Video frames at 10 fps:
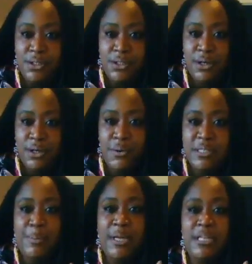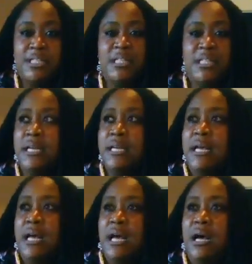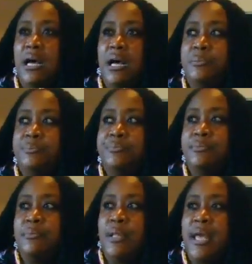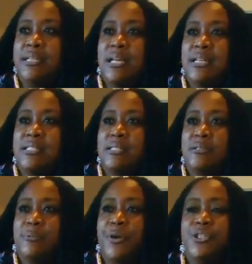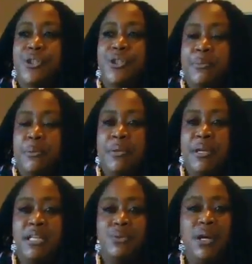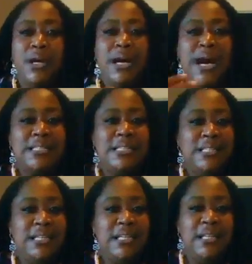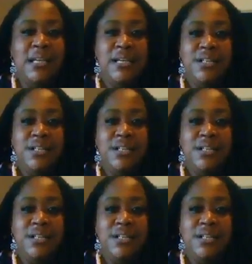you know, especially as a spiritual woman, because we're constantly